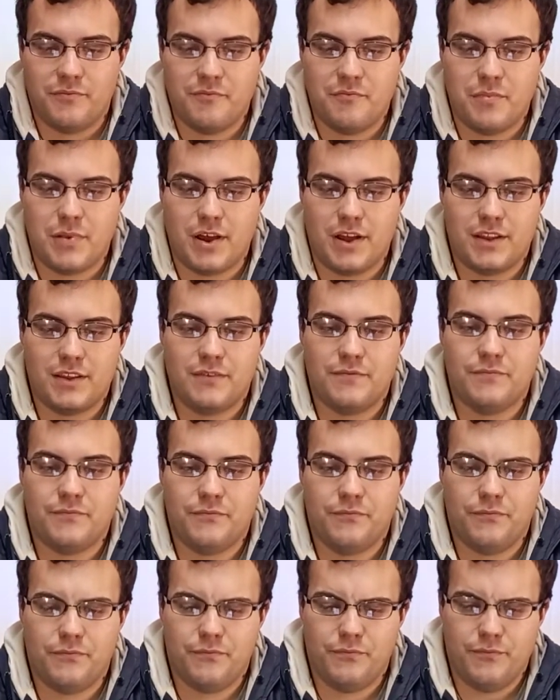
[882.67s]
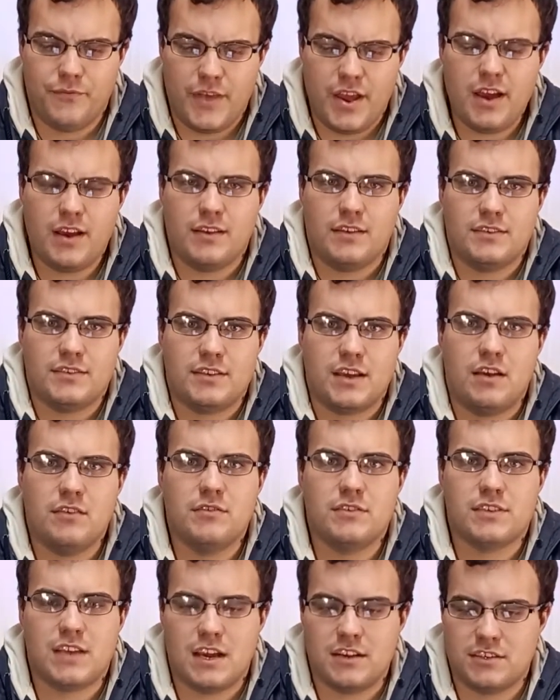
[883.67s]
But yeah, the sound
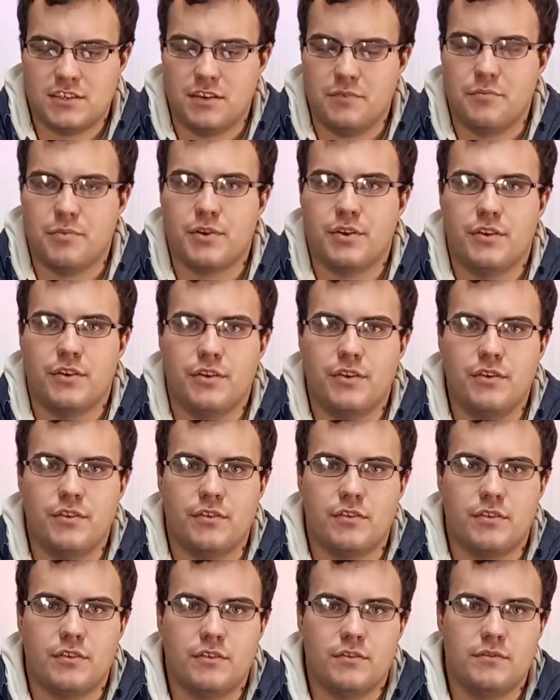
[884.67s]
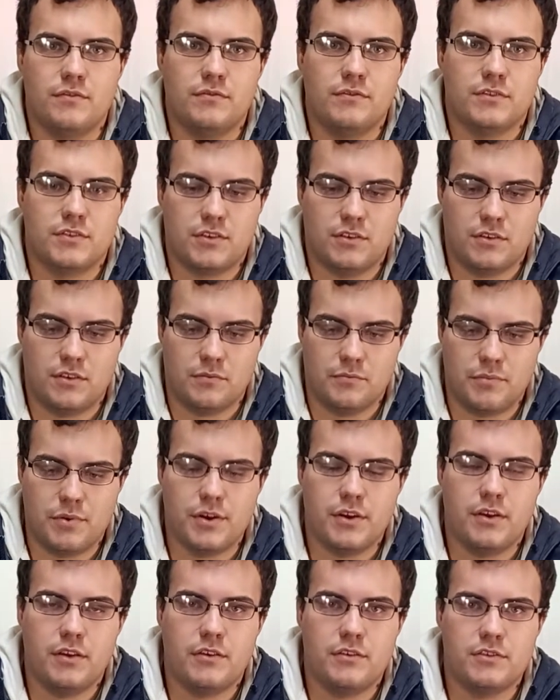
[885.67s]
is actually pretty good. It's got a
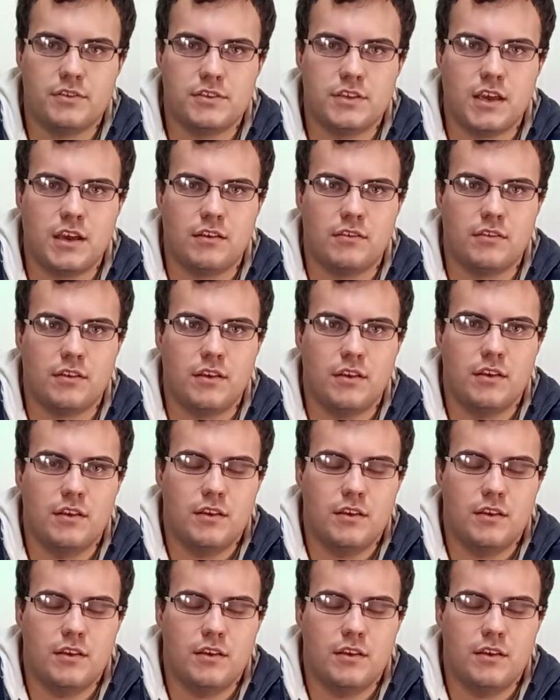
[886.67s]
pretty good sound.